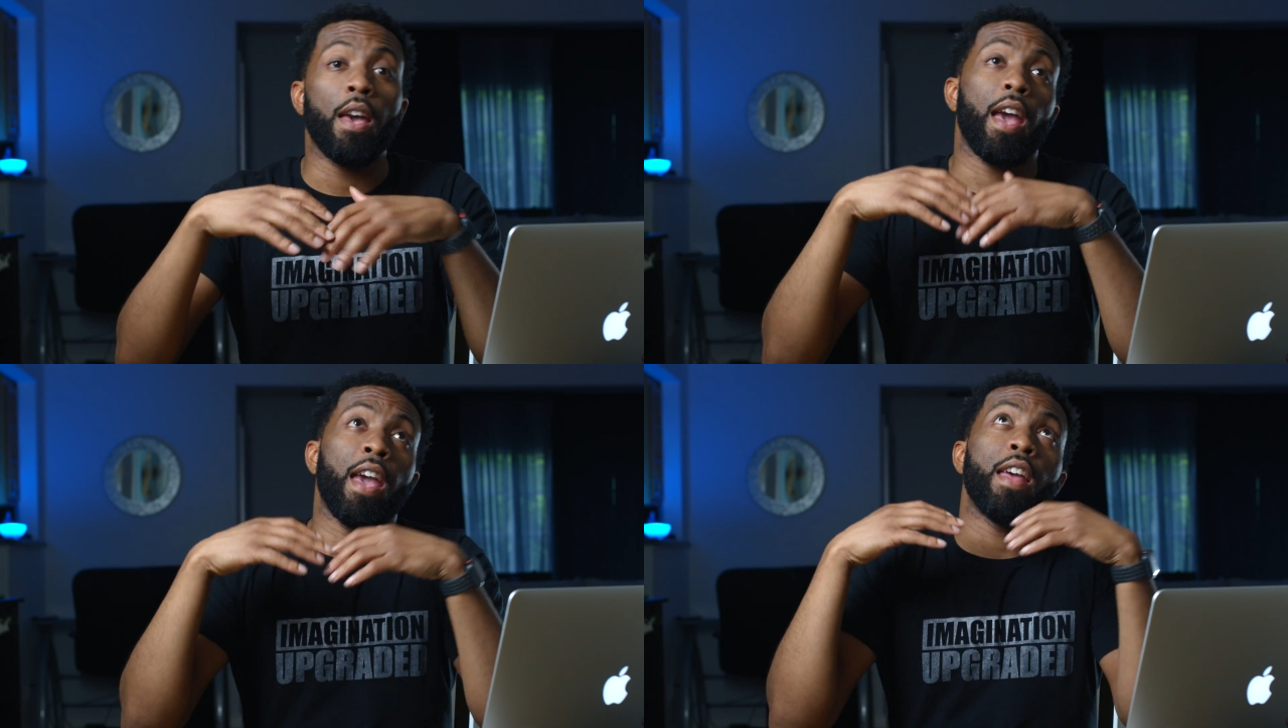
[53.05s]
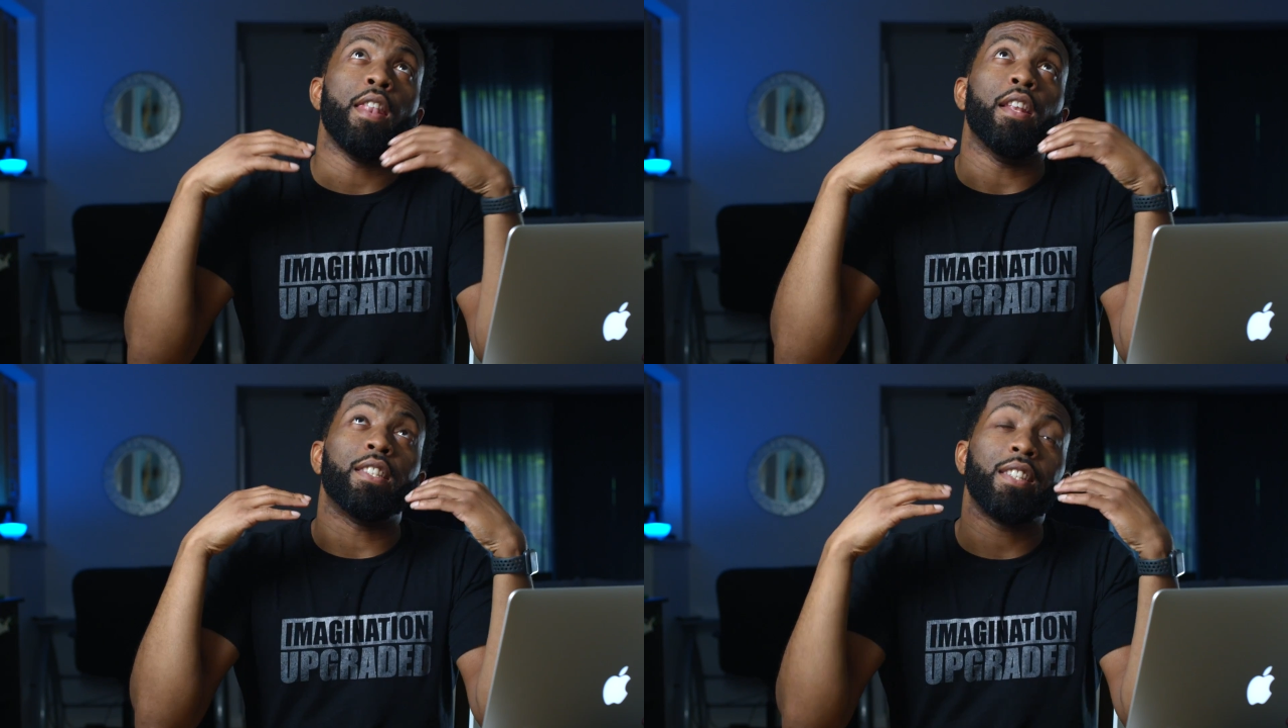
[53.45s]

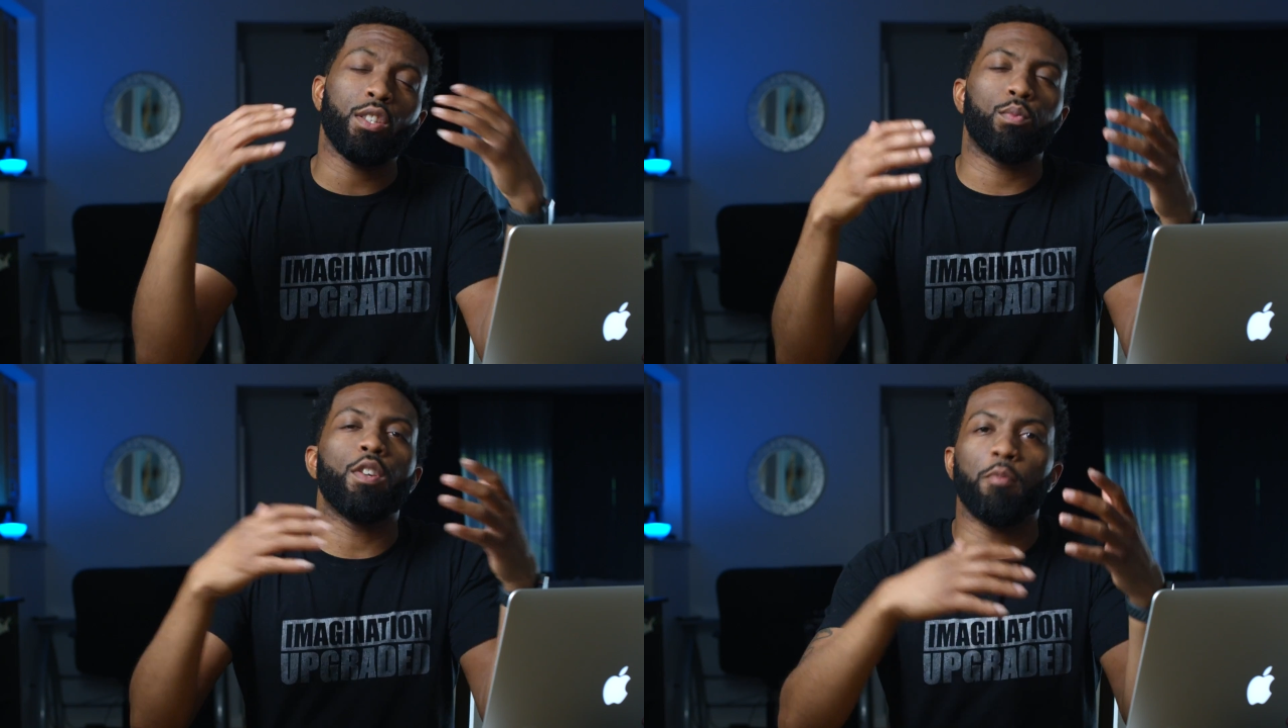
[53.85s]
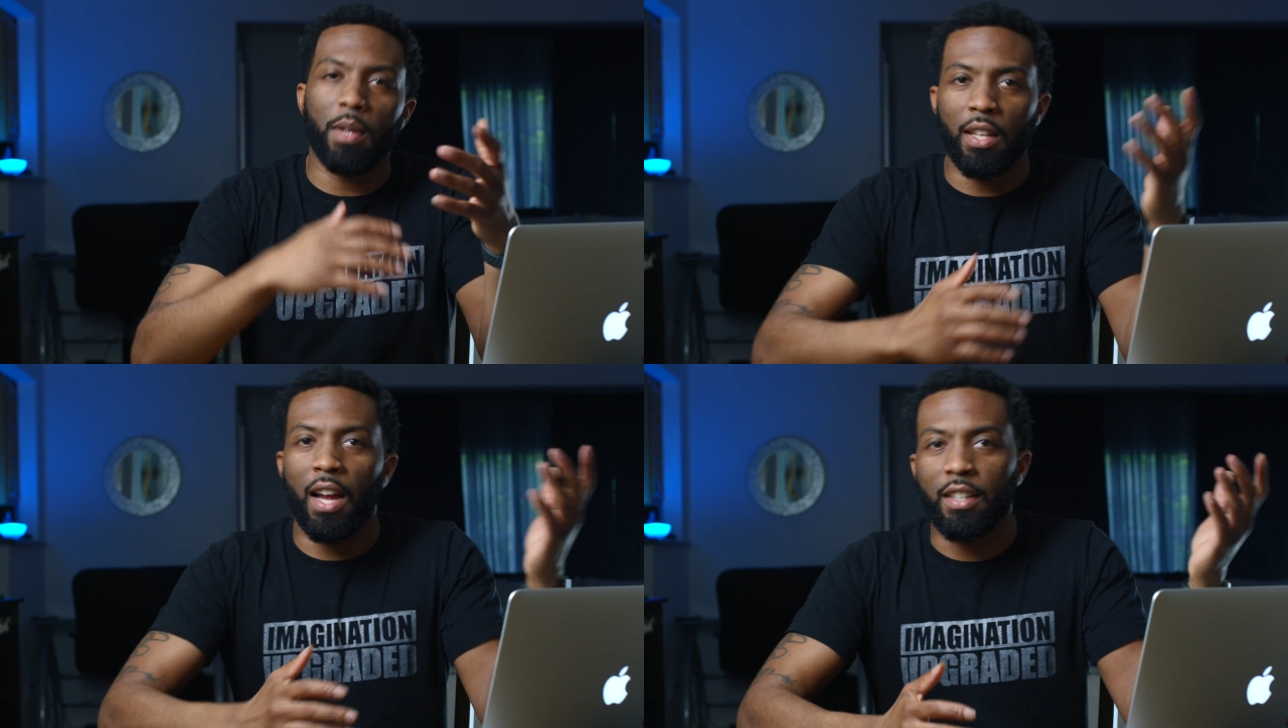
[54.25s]
And since we've
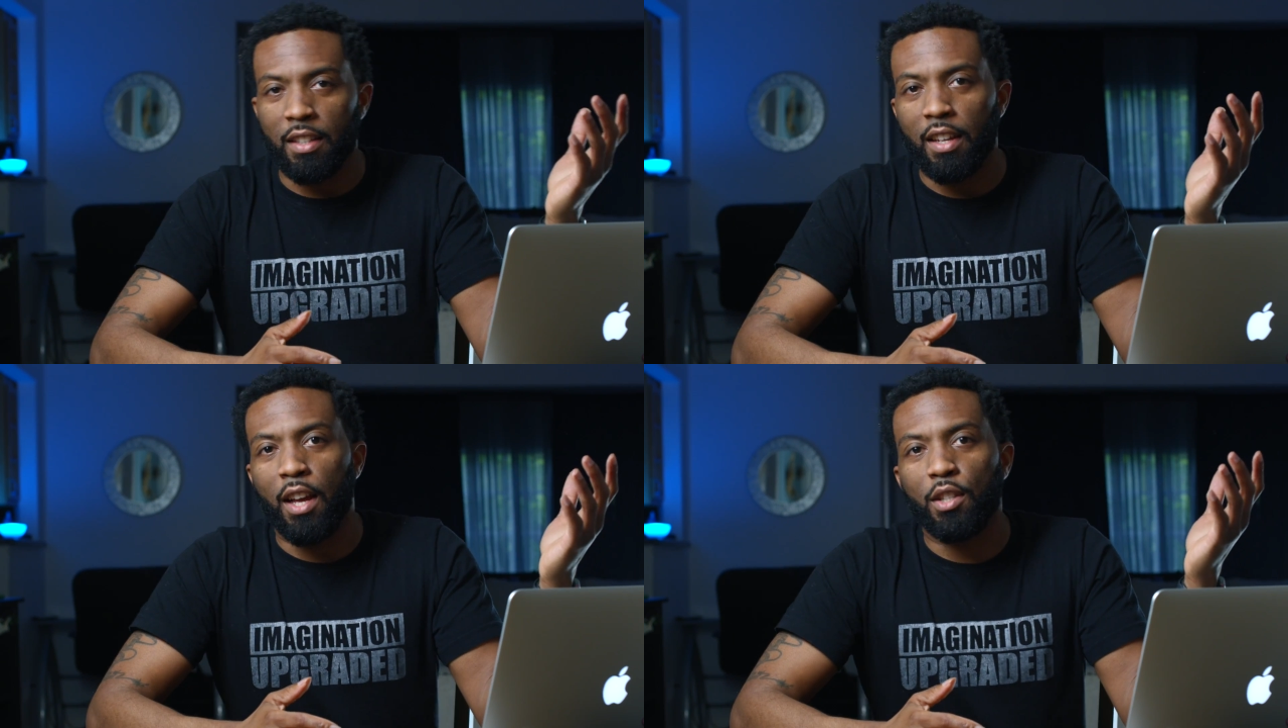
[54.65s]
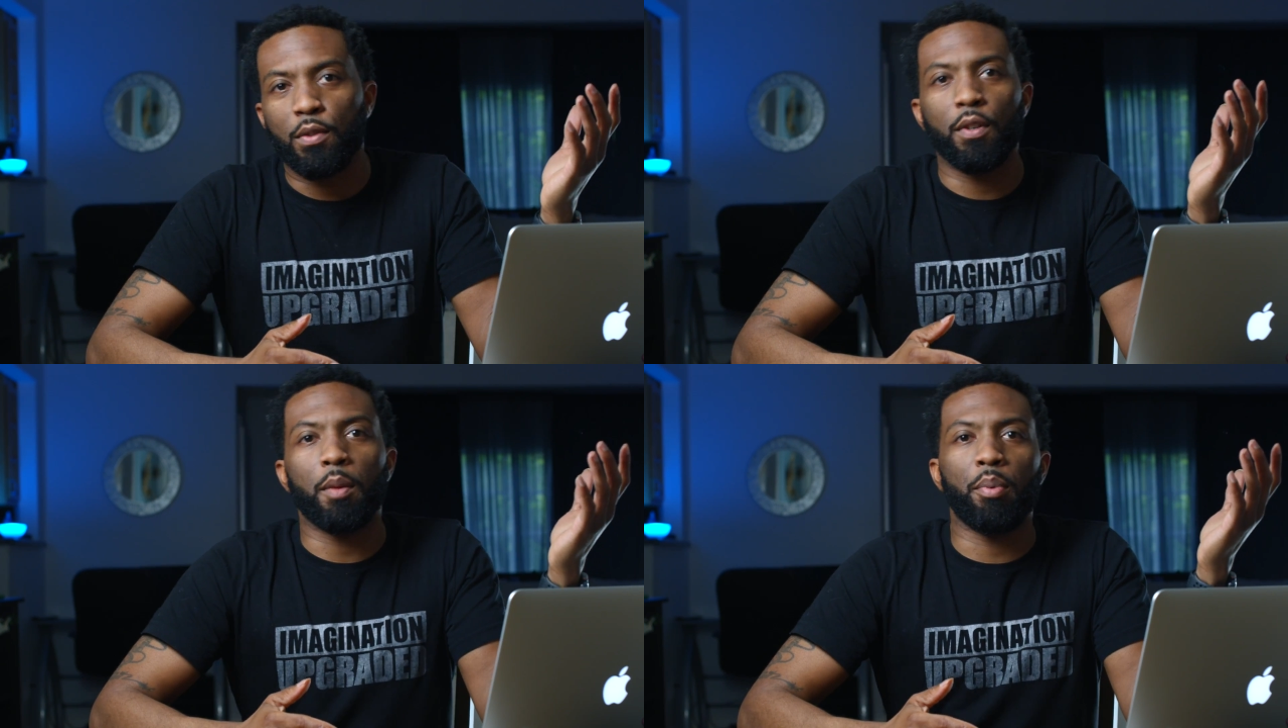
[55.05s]
been locked in the house
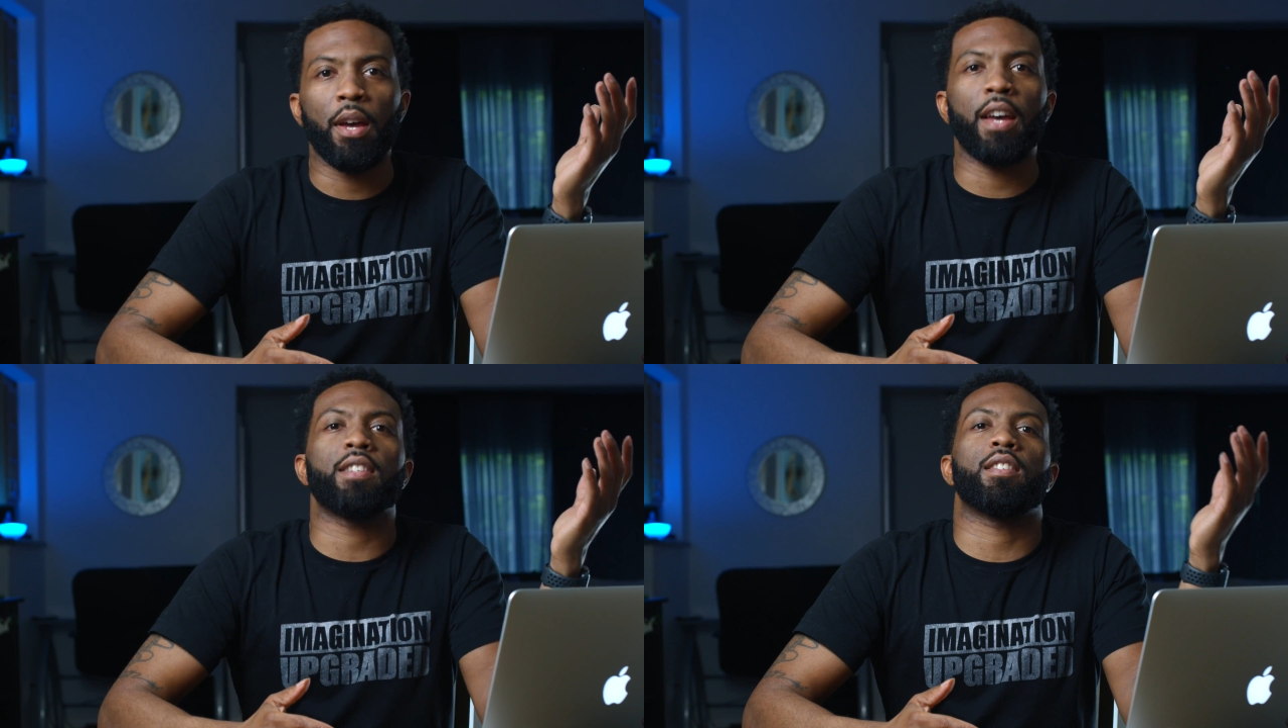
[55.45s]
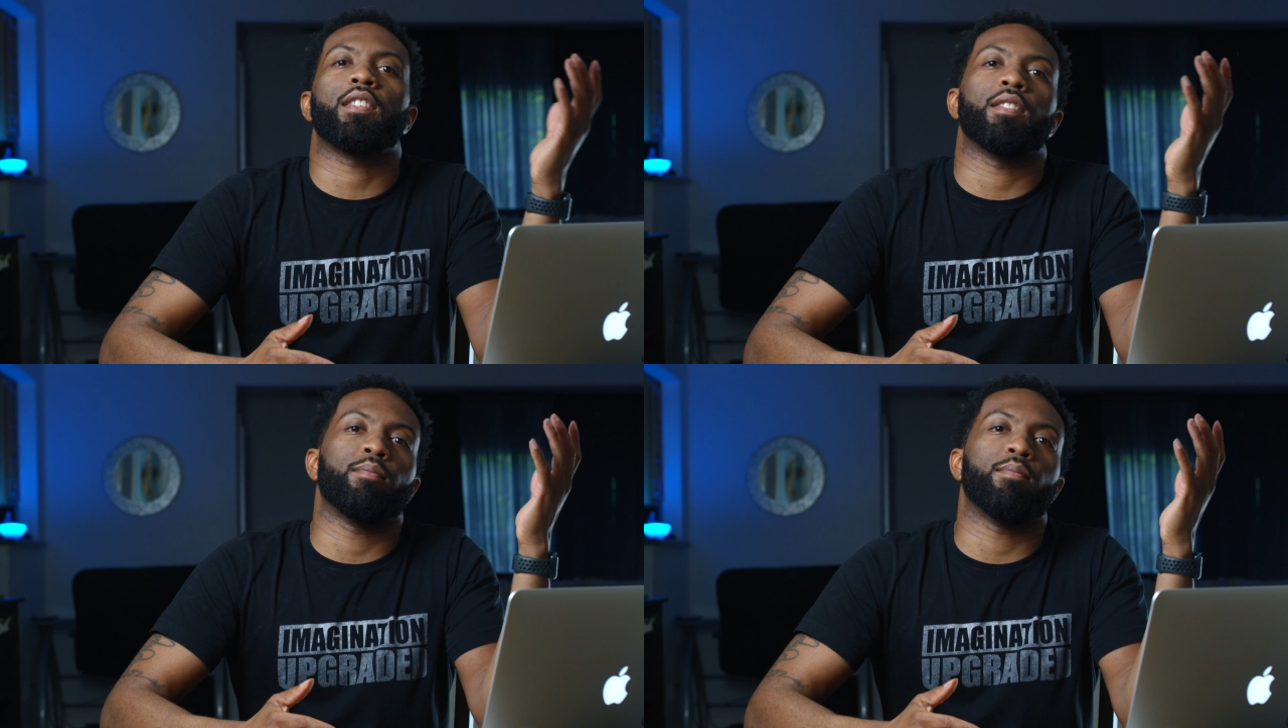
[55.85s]
for the past